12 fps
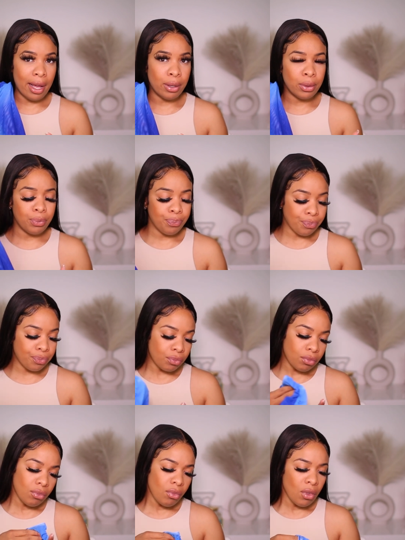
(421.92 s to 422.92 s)
out.
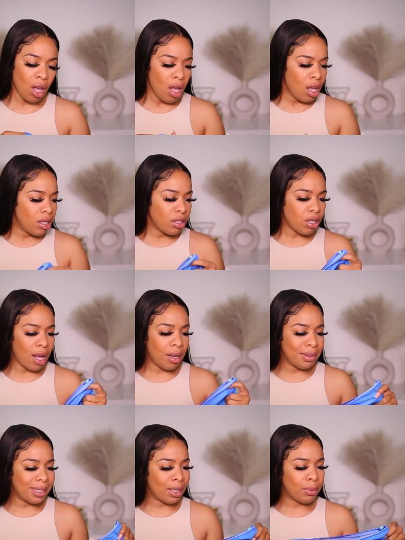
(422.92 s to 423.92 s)
So I
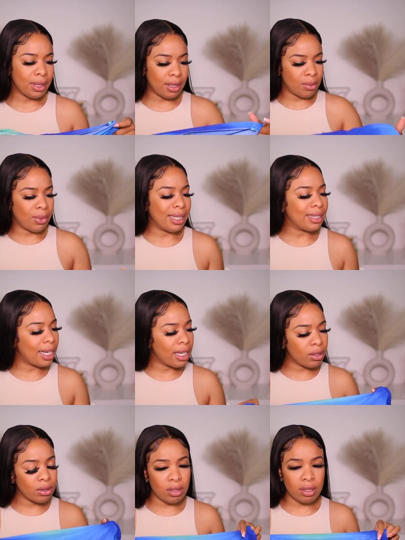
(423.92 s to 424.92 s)
was like with some white
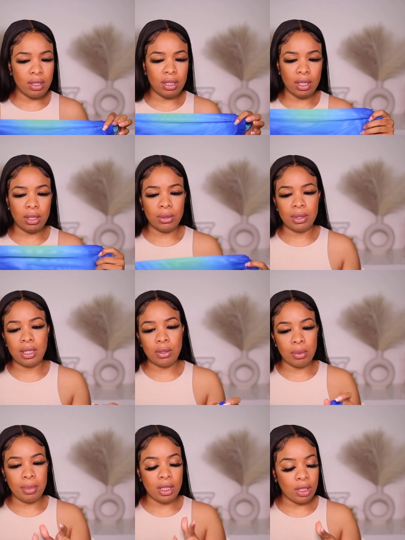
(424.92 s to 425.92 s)
sandals or so, this
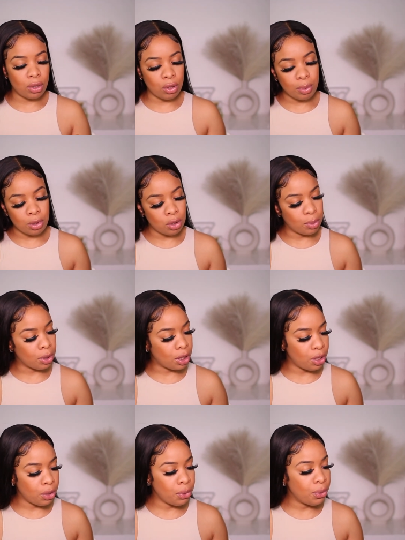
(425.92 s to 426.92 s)
would be super, super
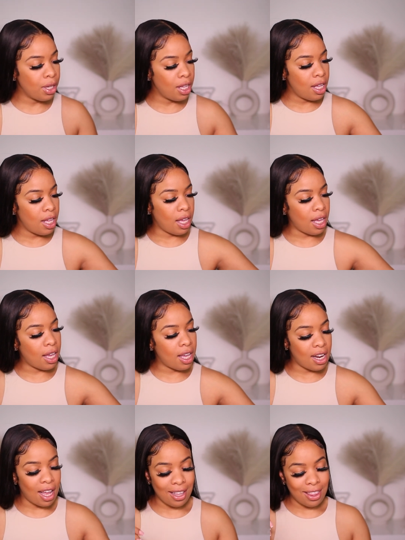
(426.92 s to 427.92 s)
cute.
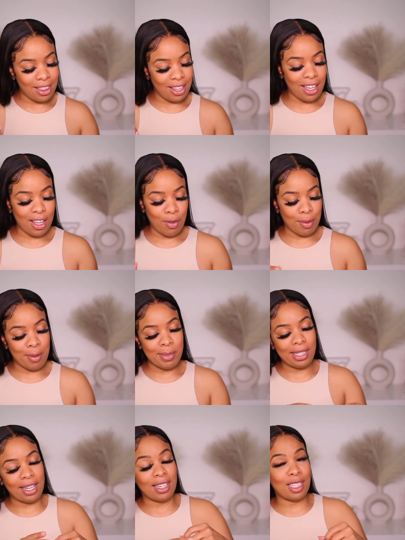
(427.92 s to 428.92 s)
And I think if I'm not
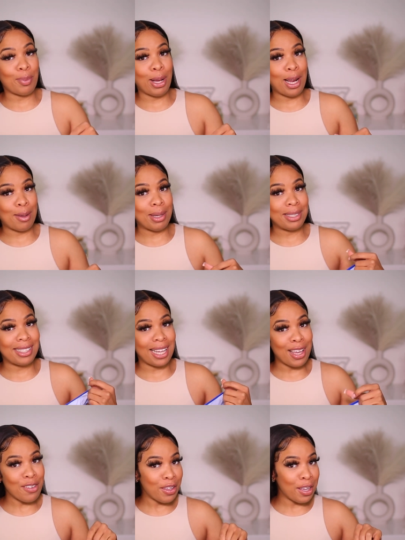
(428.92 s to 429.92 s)
mistaken, that's probably like my
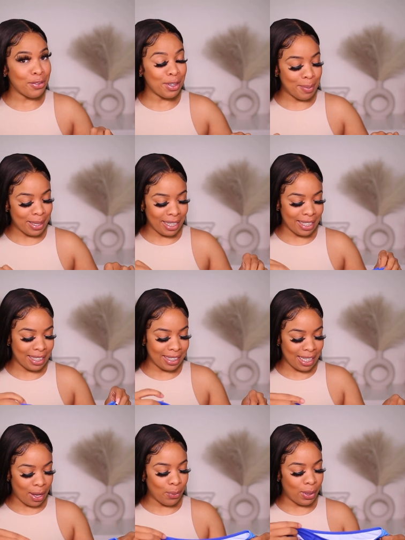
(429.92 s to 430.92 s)
second favorite
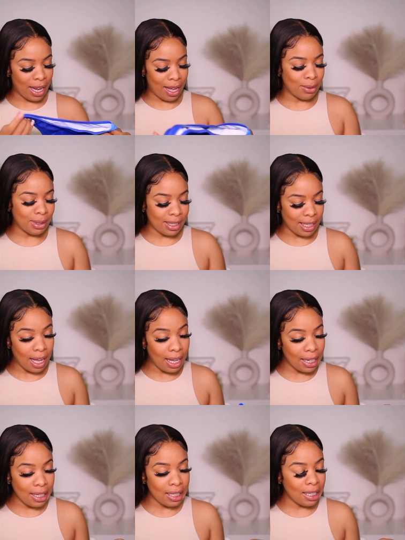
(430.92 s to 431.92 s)
because I went
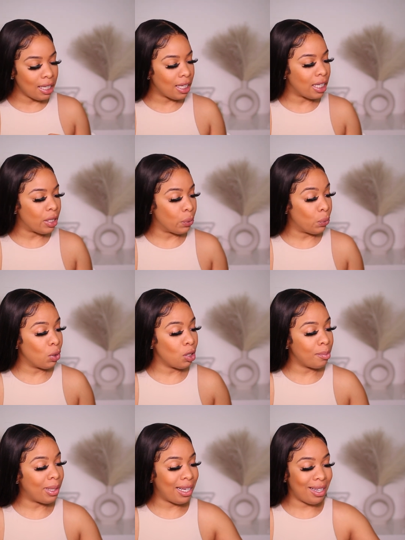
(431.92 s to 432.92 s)
outside the
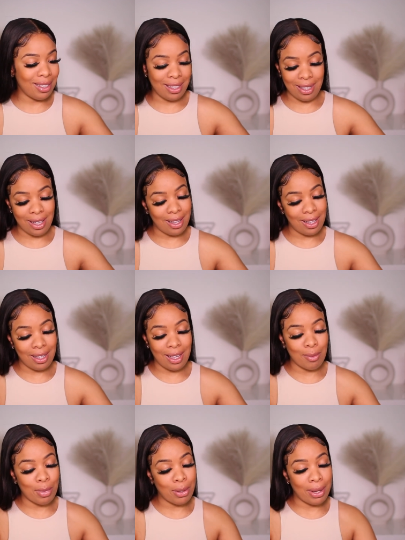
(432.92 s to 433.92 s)
norm and yeah, it
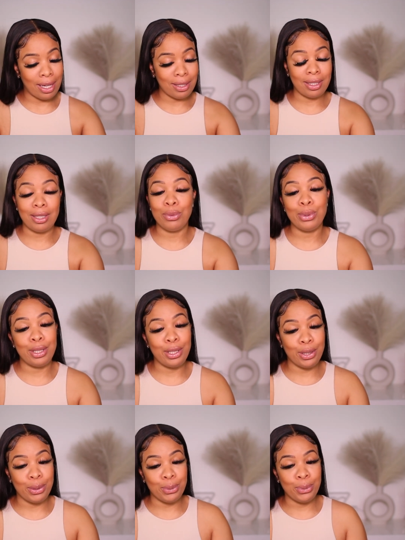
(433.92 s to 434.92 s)
came out actually really
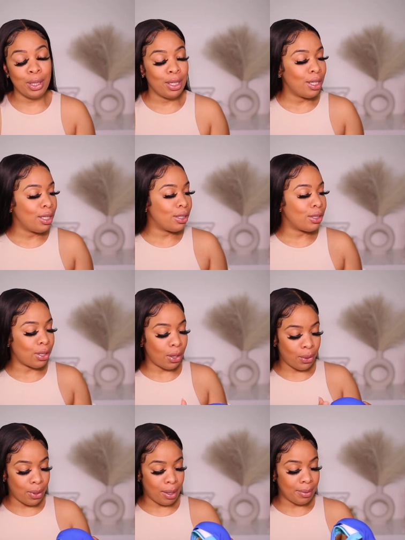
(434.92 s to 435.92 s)
cute.
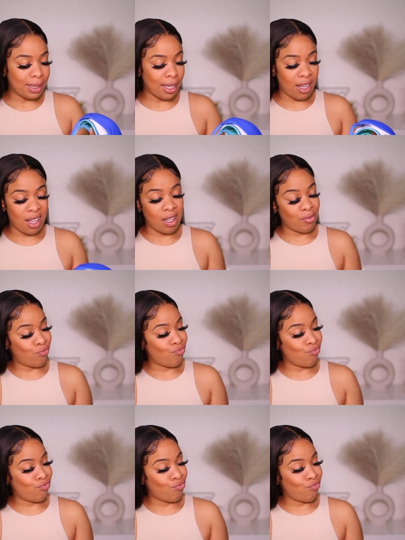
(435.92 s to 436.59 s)
So I was like,